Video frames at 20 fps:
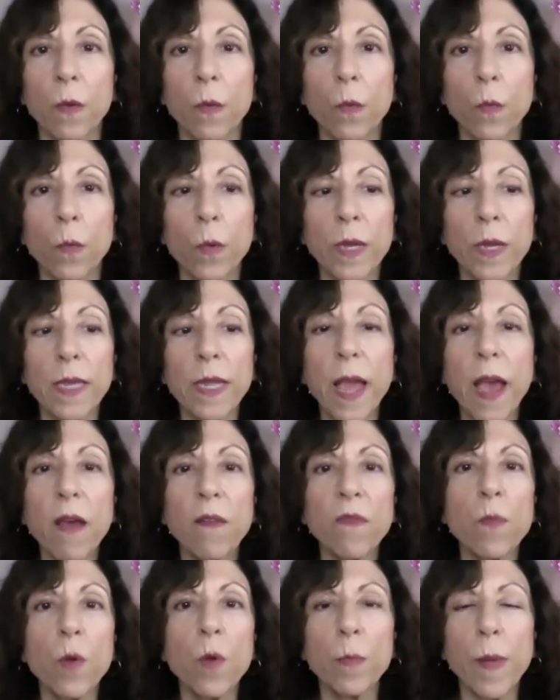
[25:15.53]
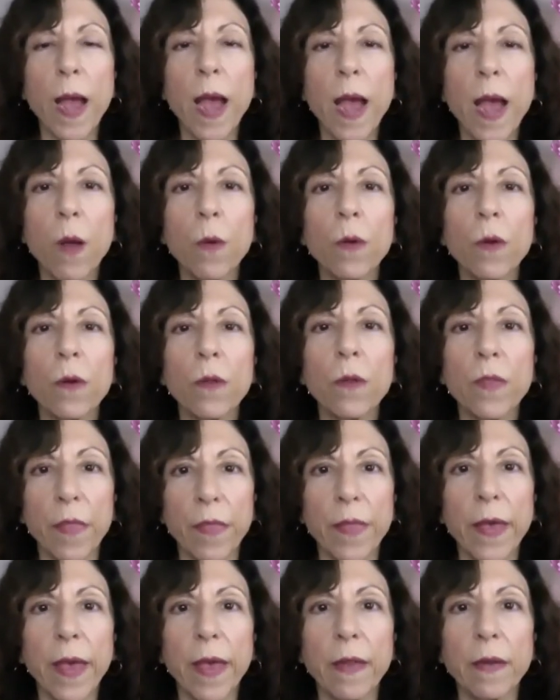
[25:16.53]
We have more power
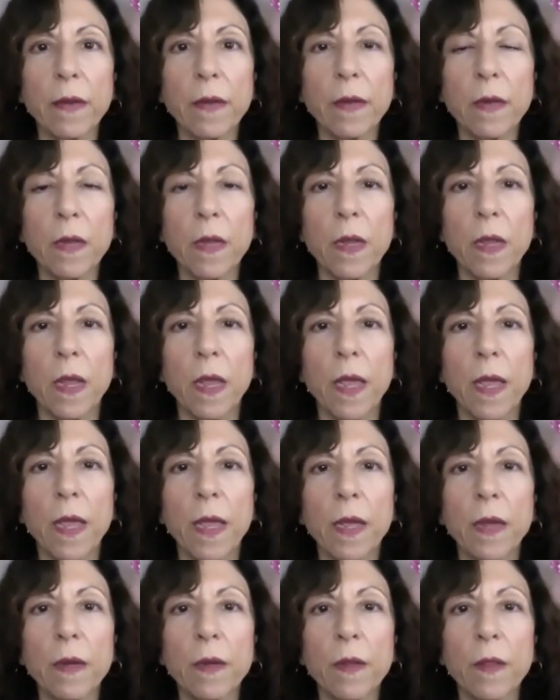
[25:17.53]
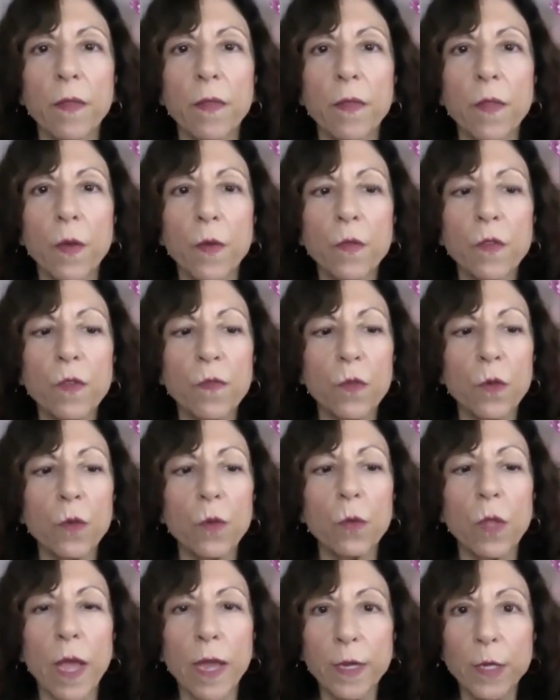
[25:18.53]
than that. And those of you
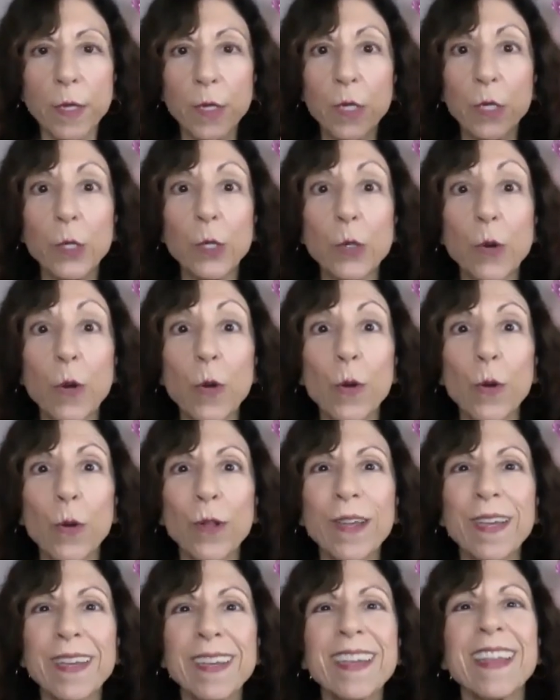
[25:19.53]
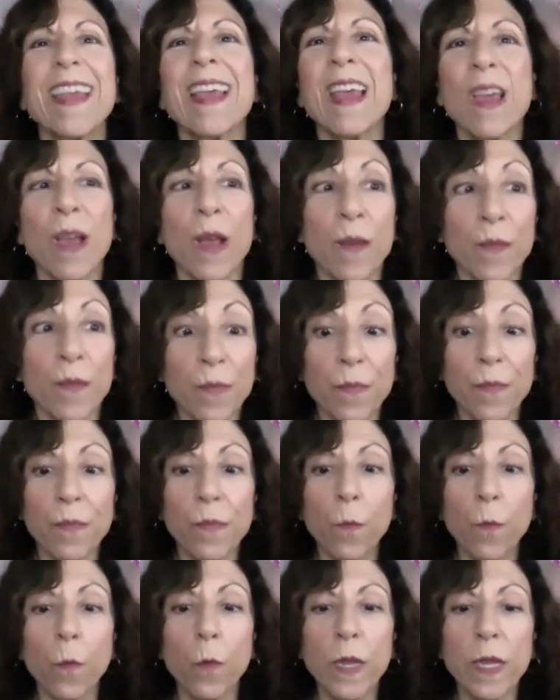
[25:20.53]
who like to control,
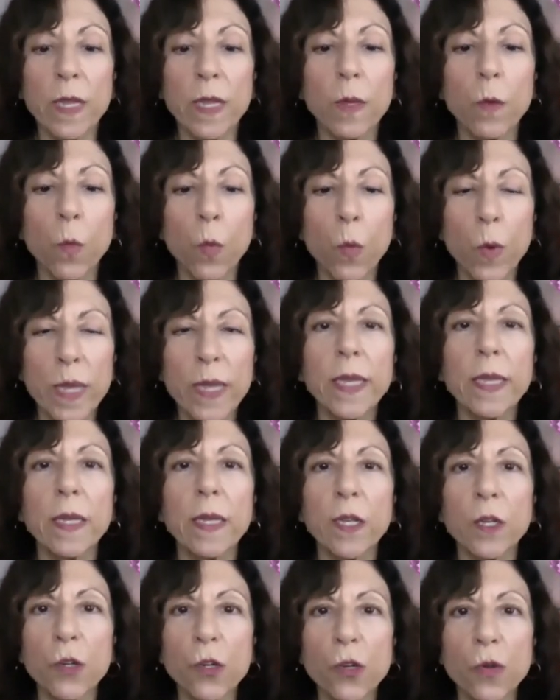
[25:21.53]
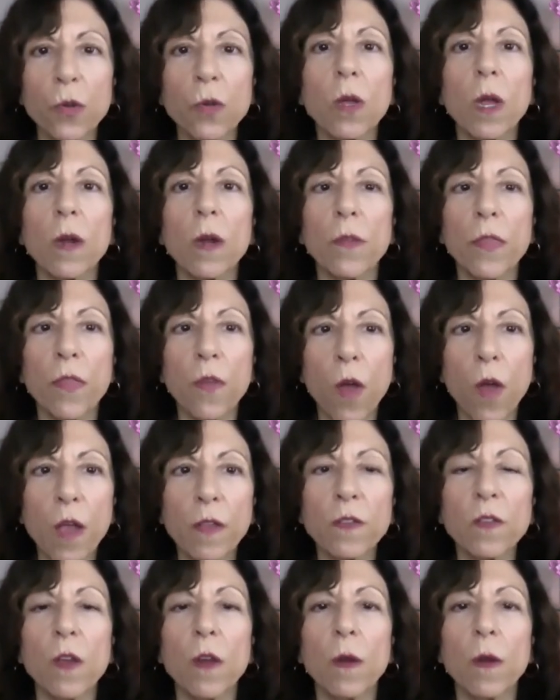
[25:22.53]
we can control our
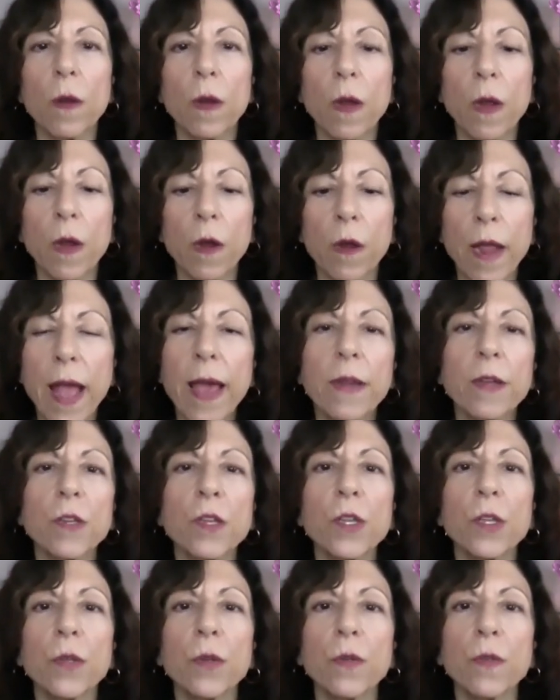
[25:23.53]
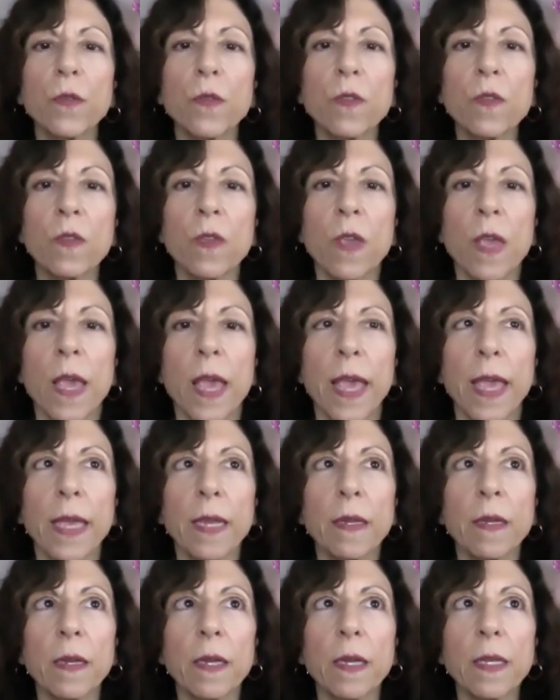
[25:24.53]
thoughts, our attitudes.
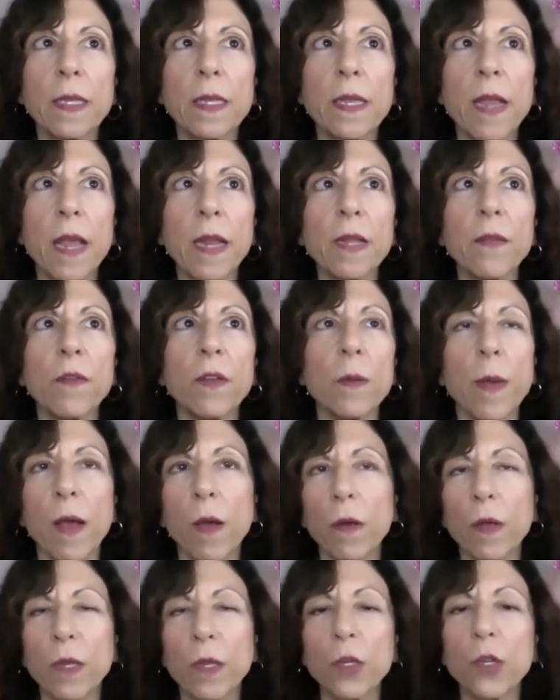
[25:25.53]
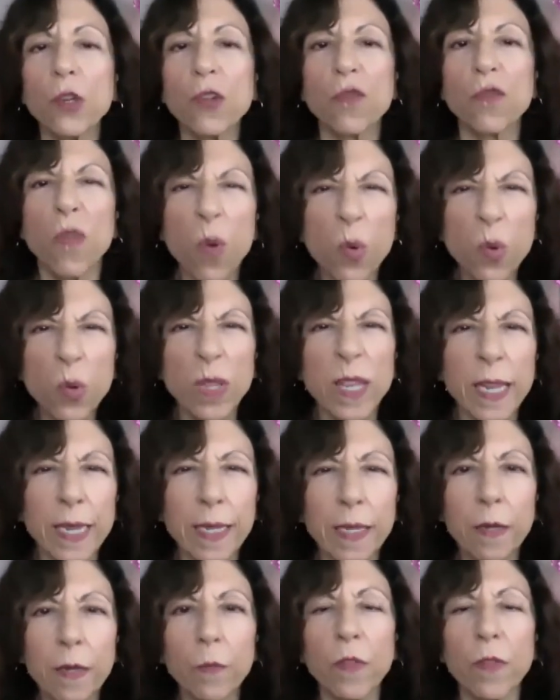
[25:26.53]
And it's not even about
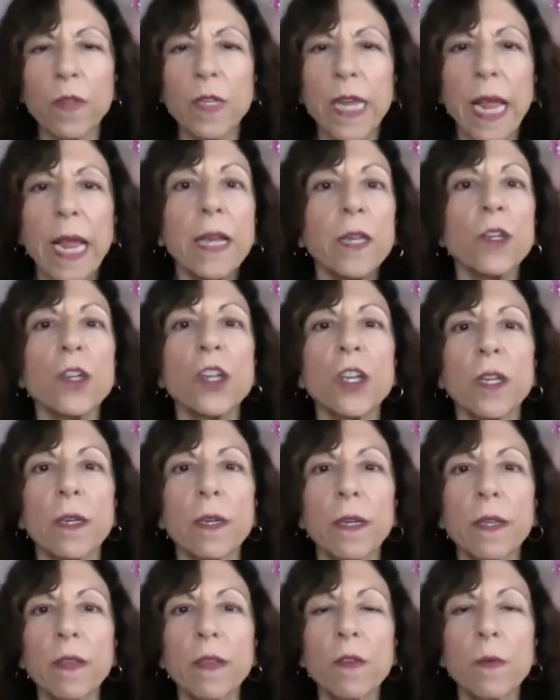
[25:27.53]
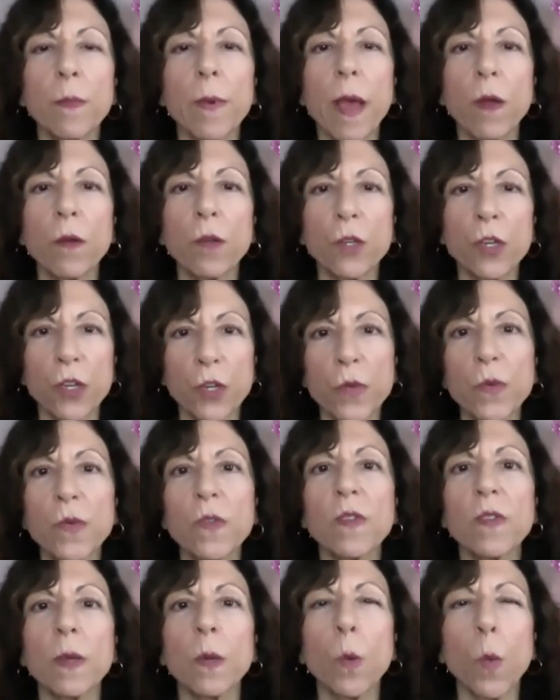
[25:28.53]
controlling with tension. It's about
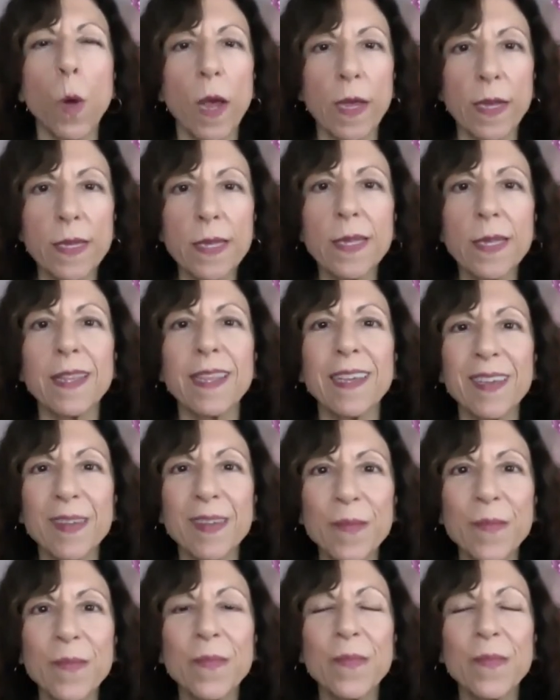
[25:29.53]
choosing wisely